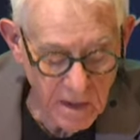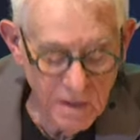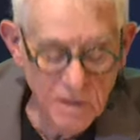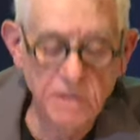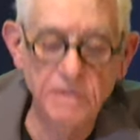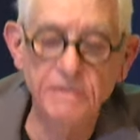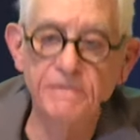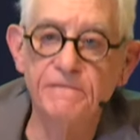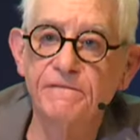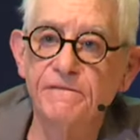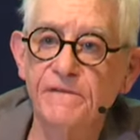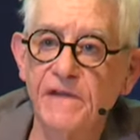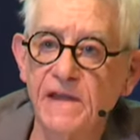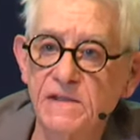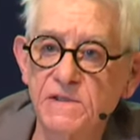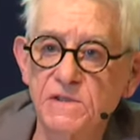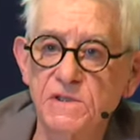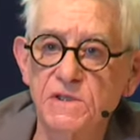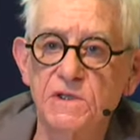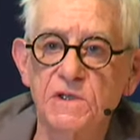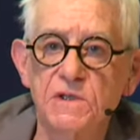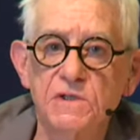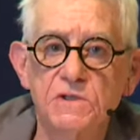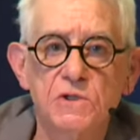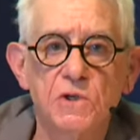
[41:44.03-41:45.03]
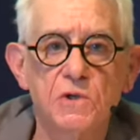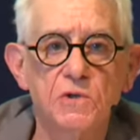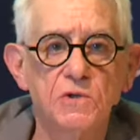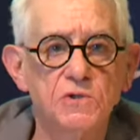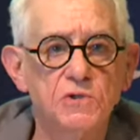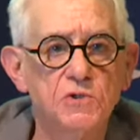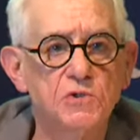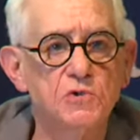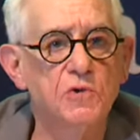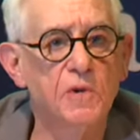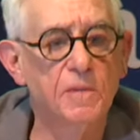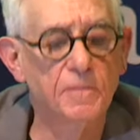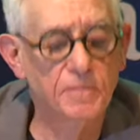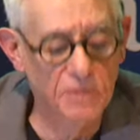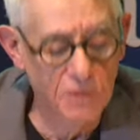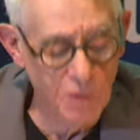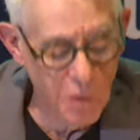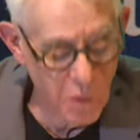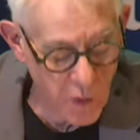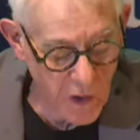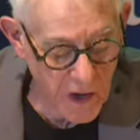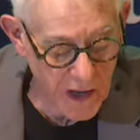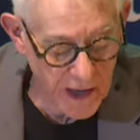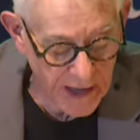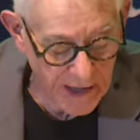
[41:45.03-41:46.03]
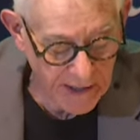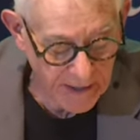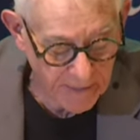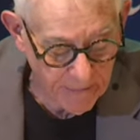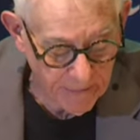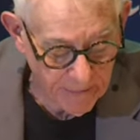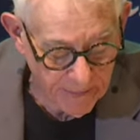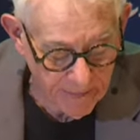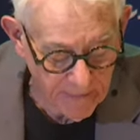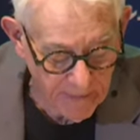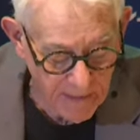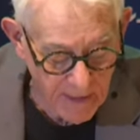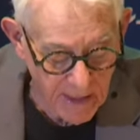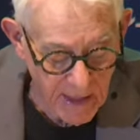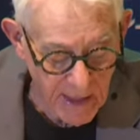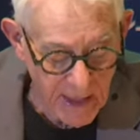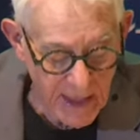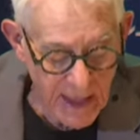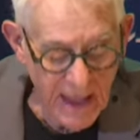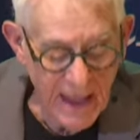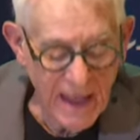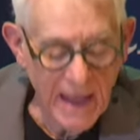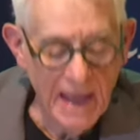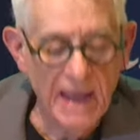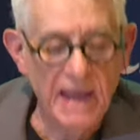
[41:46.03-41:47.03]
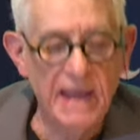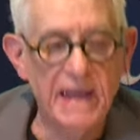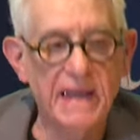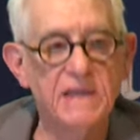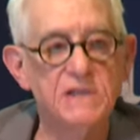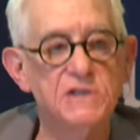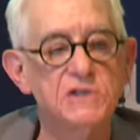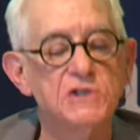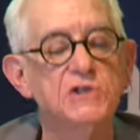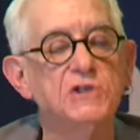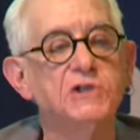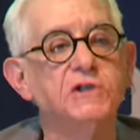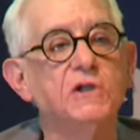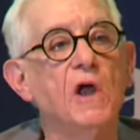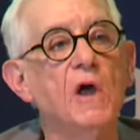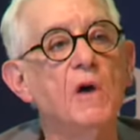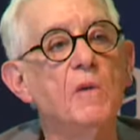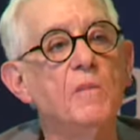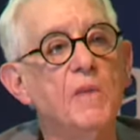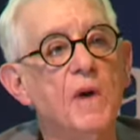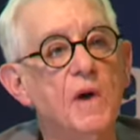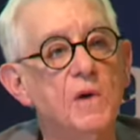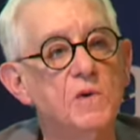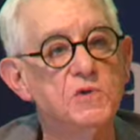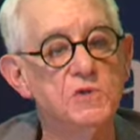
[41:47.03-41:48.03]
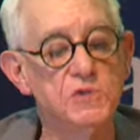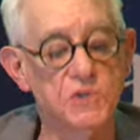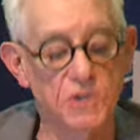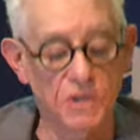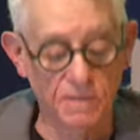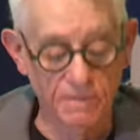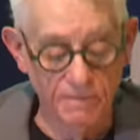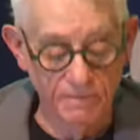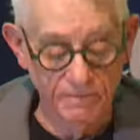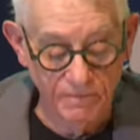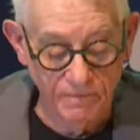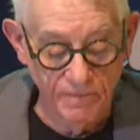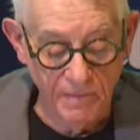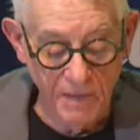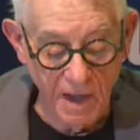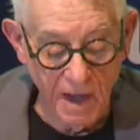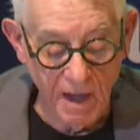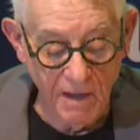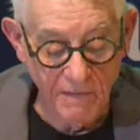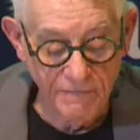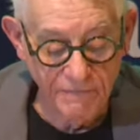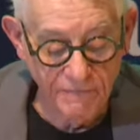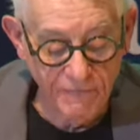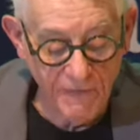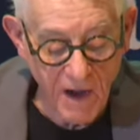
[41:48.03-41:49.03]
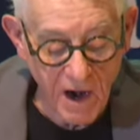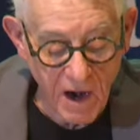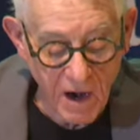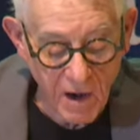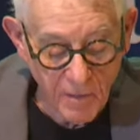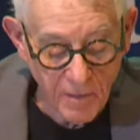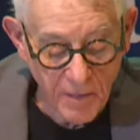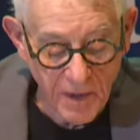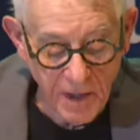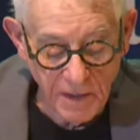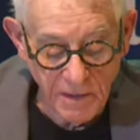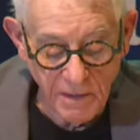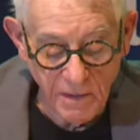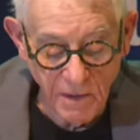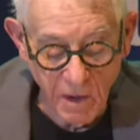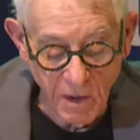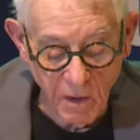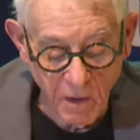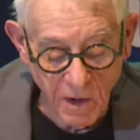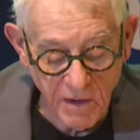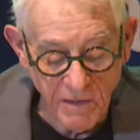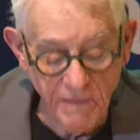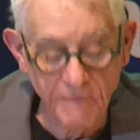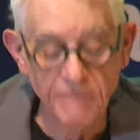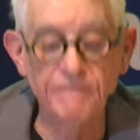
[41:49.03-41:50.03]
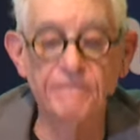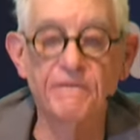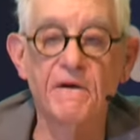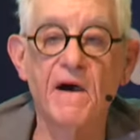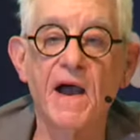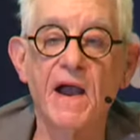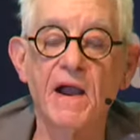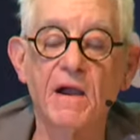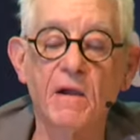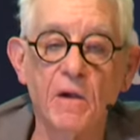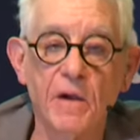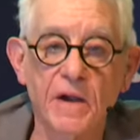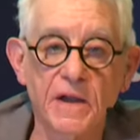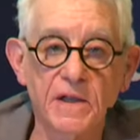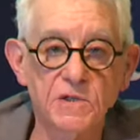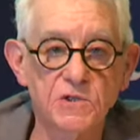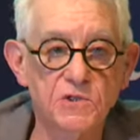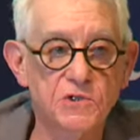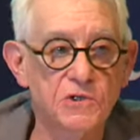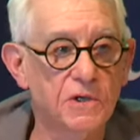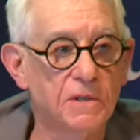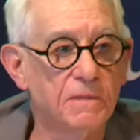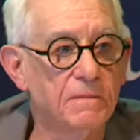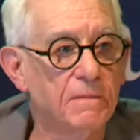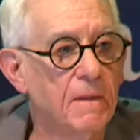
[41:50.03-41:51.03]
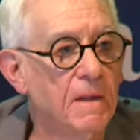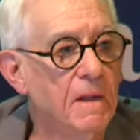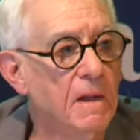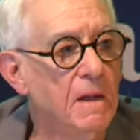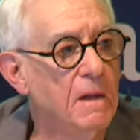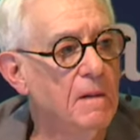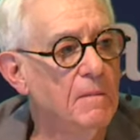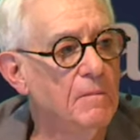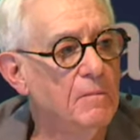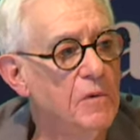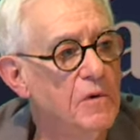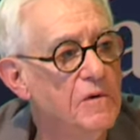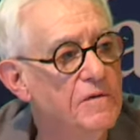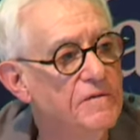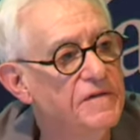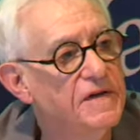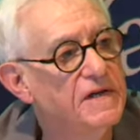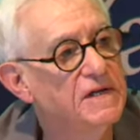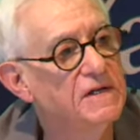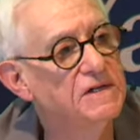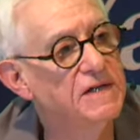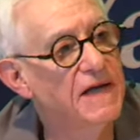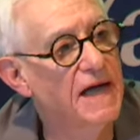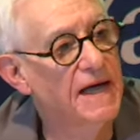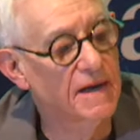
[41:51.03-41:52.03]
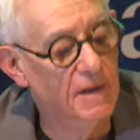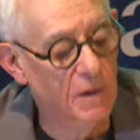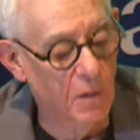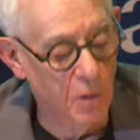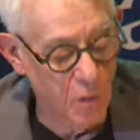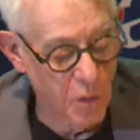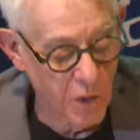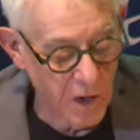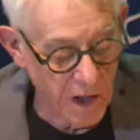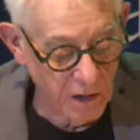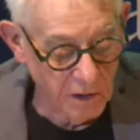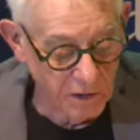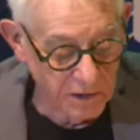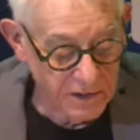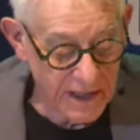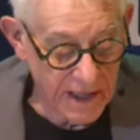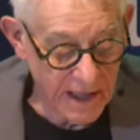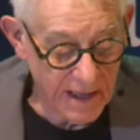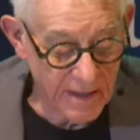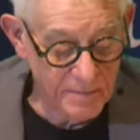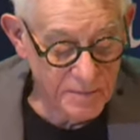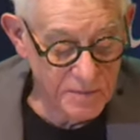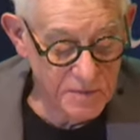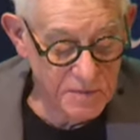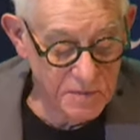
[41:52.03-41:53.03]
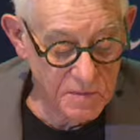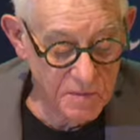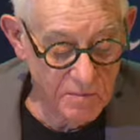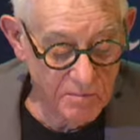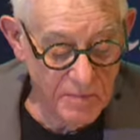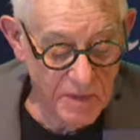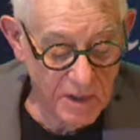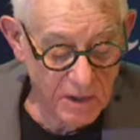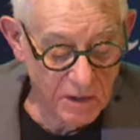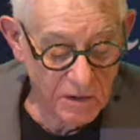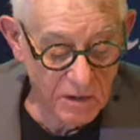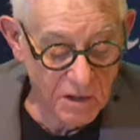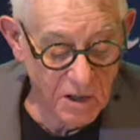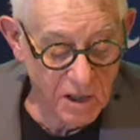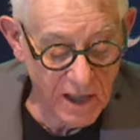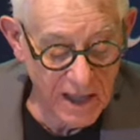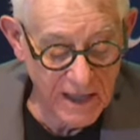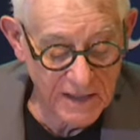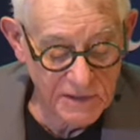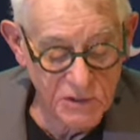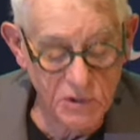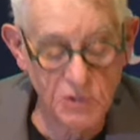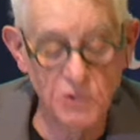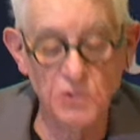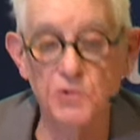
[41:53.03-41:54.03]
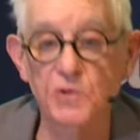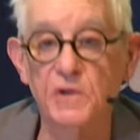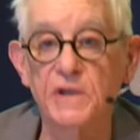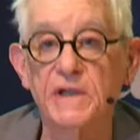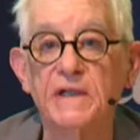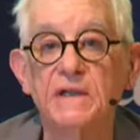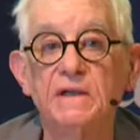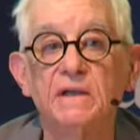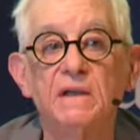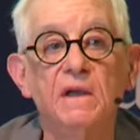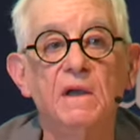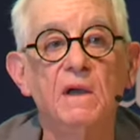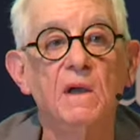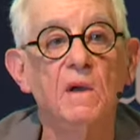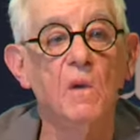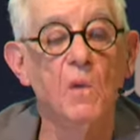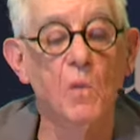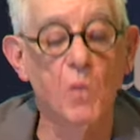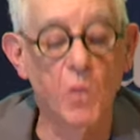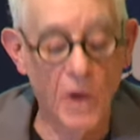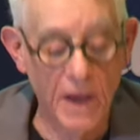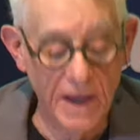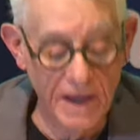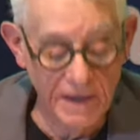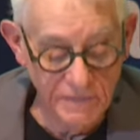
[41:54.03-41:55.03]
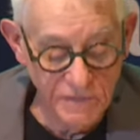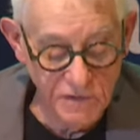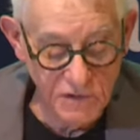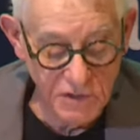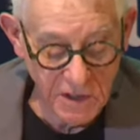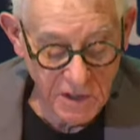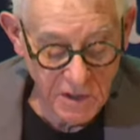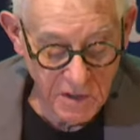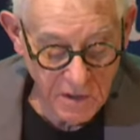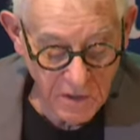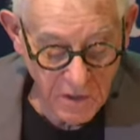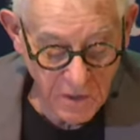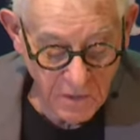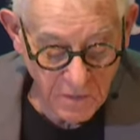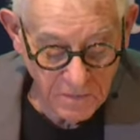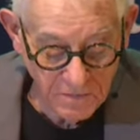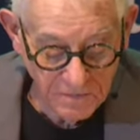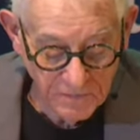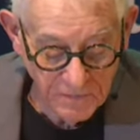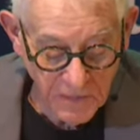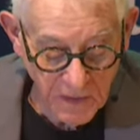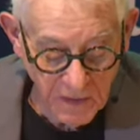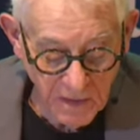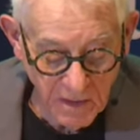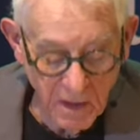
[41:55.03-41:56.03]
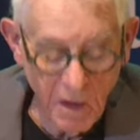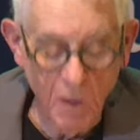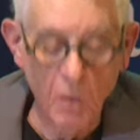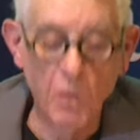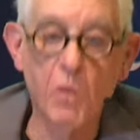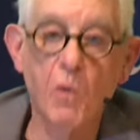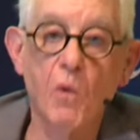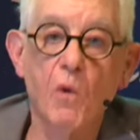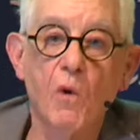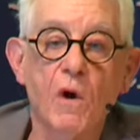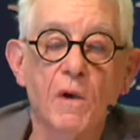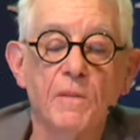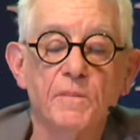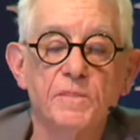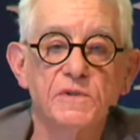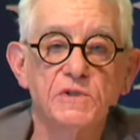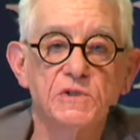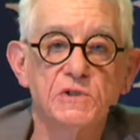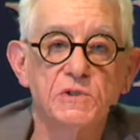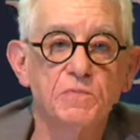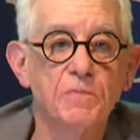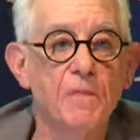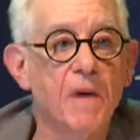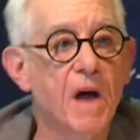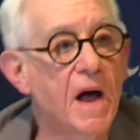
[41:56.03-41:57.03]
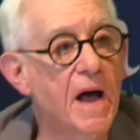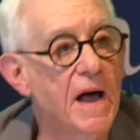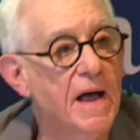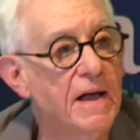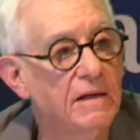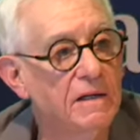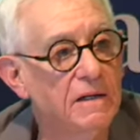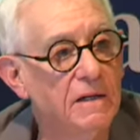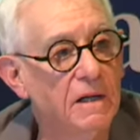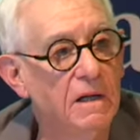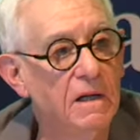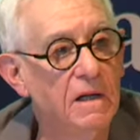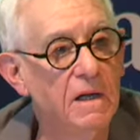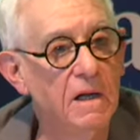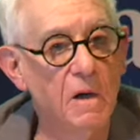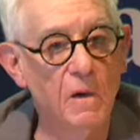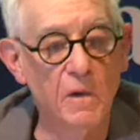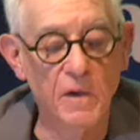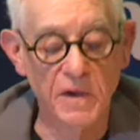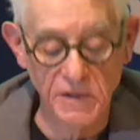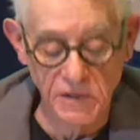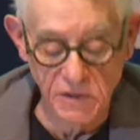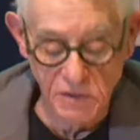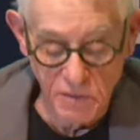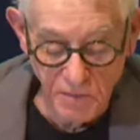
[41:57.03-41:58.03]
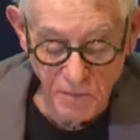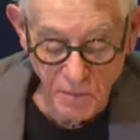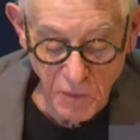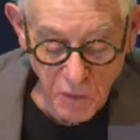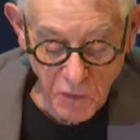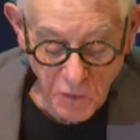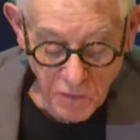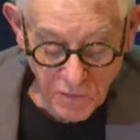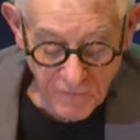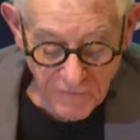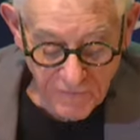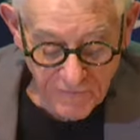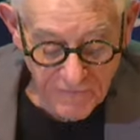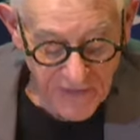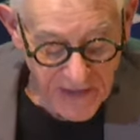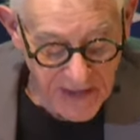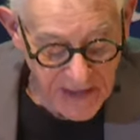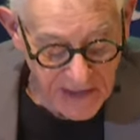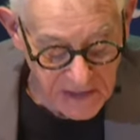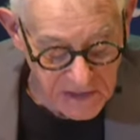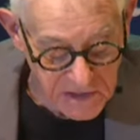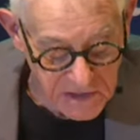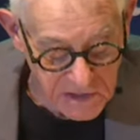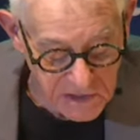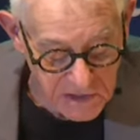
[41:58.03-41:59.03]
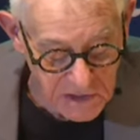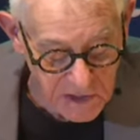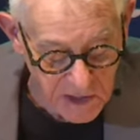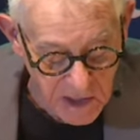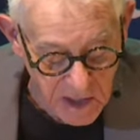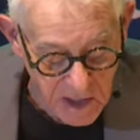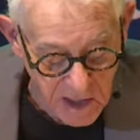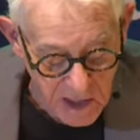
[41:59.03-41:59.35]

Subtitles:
Defenses are stripped away. In slow motion, a fireman on a fire engine moving down a well-kept middle-class street waves at you, a warm smile on his moon face.